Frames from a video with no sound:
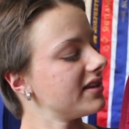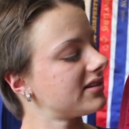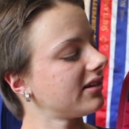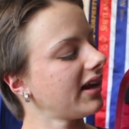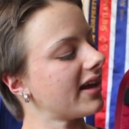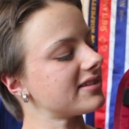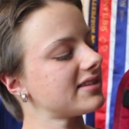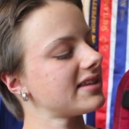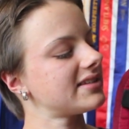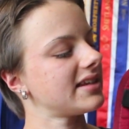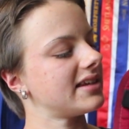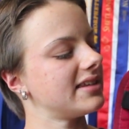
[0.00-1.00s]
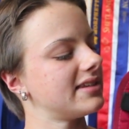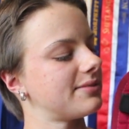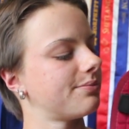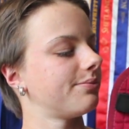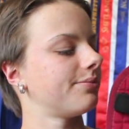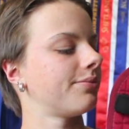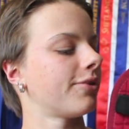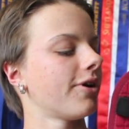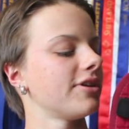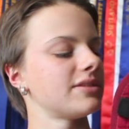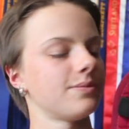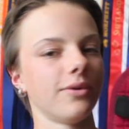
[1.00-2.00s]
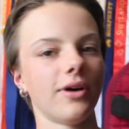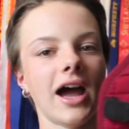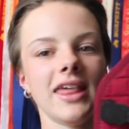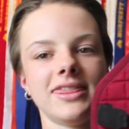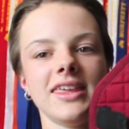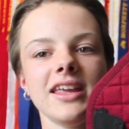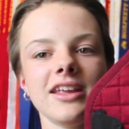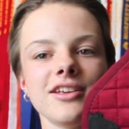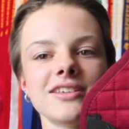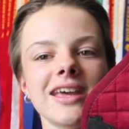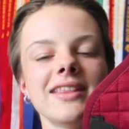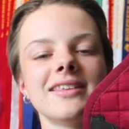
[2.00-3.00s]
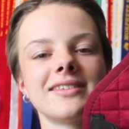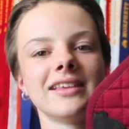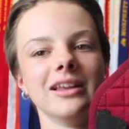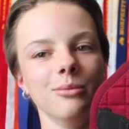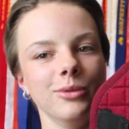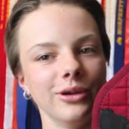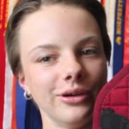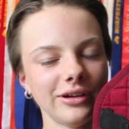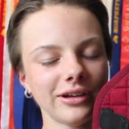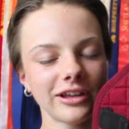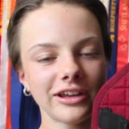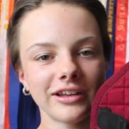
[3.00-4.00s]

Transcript: So yeah, so this is Pro Sport. I think you say this Le Mieux,